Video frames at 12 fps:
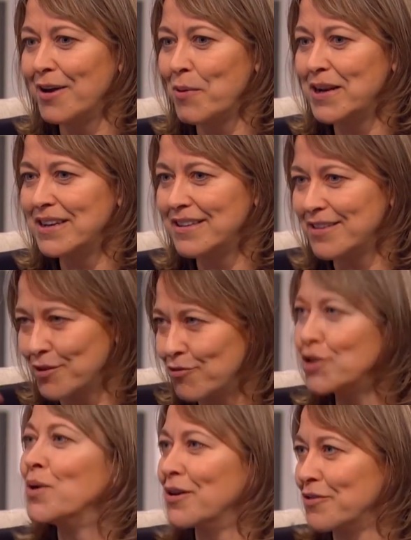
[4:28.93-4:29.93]
I went into the
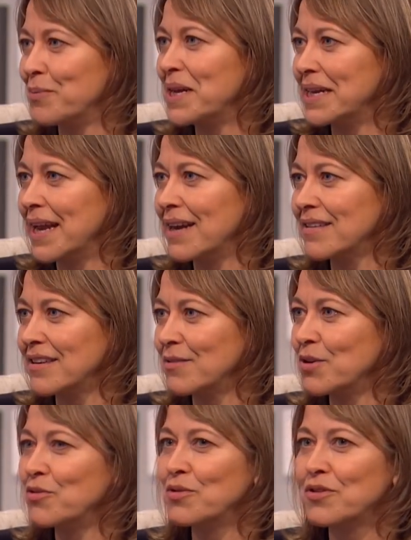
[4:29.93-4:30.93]
real world of being an
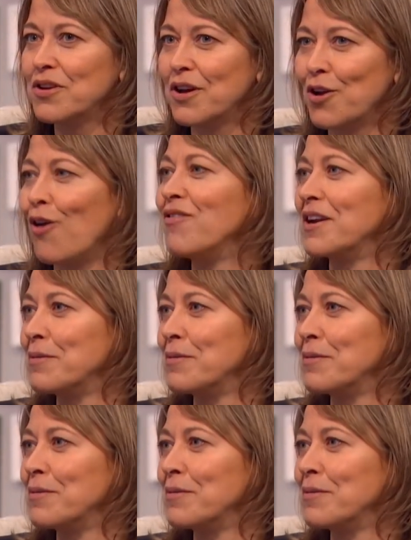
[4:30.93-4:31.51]
actor, which was a lot of